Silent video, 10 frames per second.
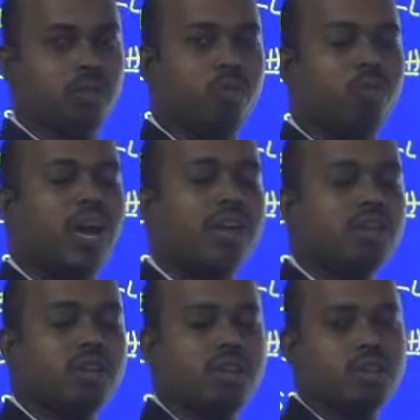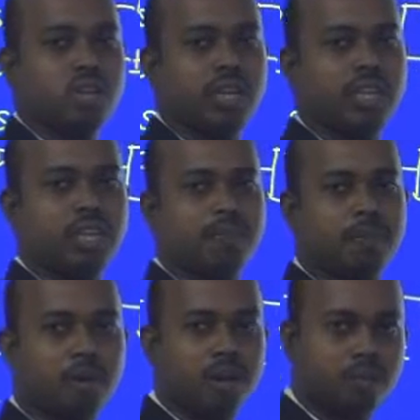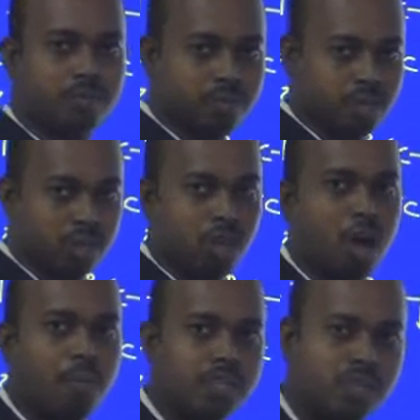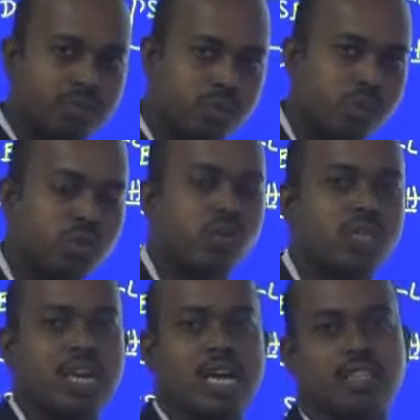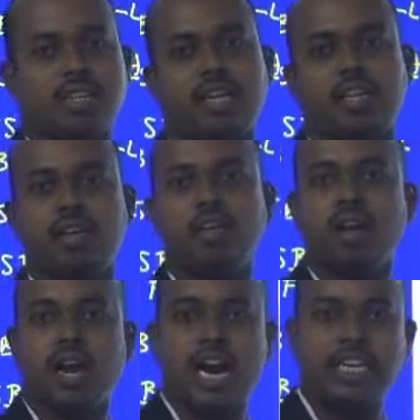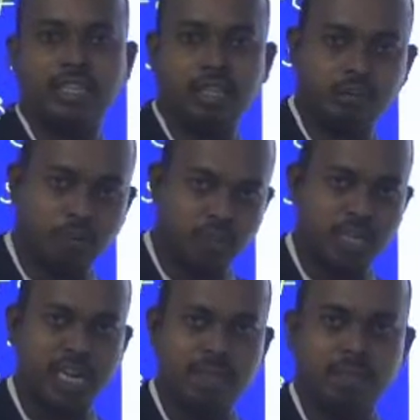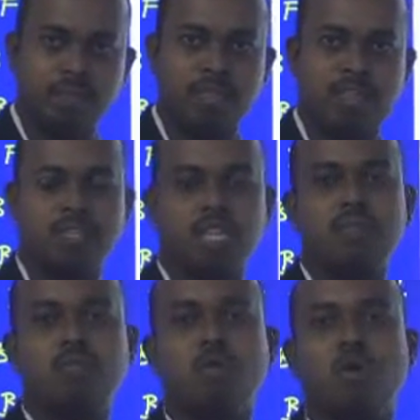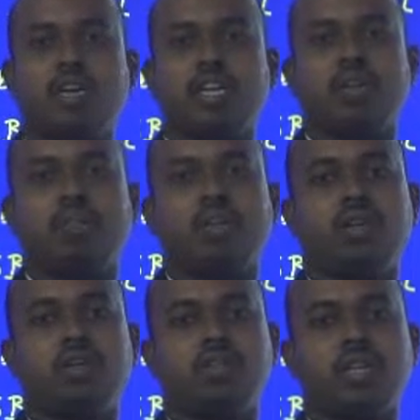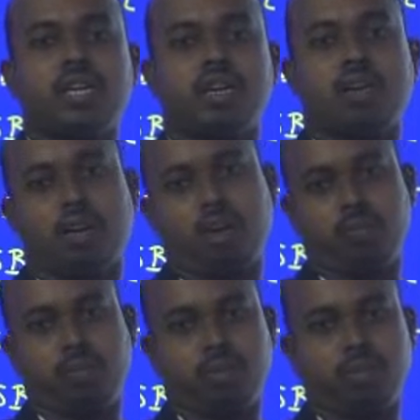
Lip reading: Why you can use the linear power amplifier means how much of source you can assign at the input side, the same quantity can be increasing at output.